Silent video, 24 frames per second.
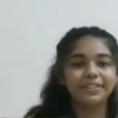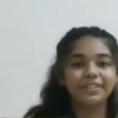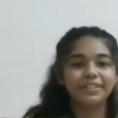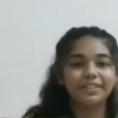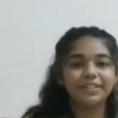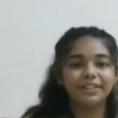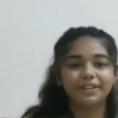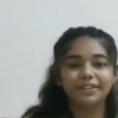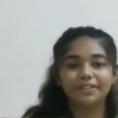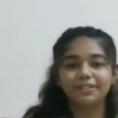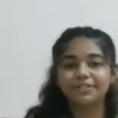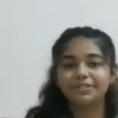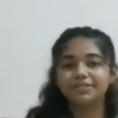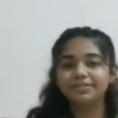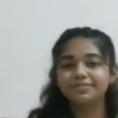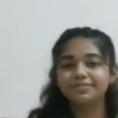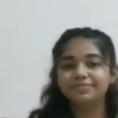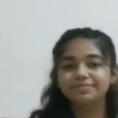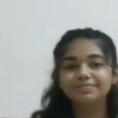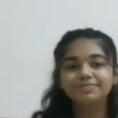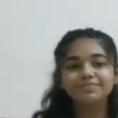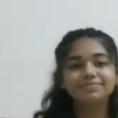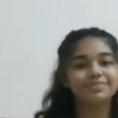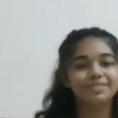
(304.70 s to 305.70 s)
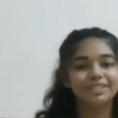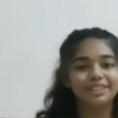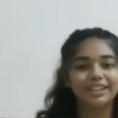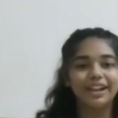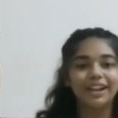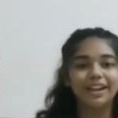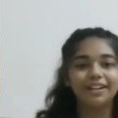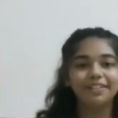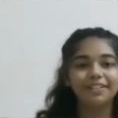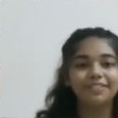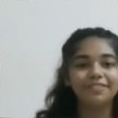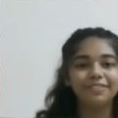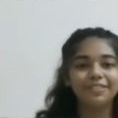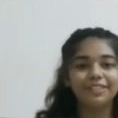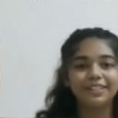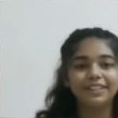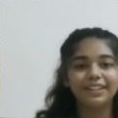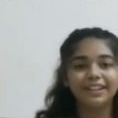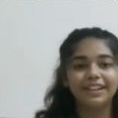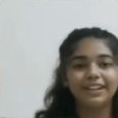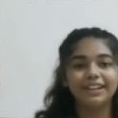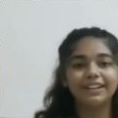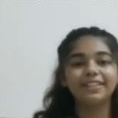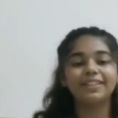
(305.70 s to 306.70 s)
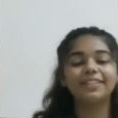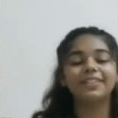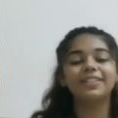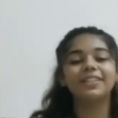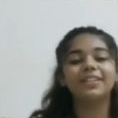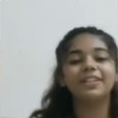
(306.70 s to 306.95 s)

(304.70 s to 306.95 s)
So doves needs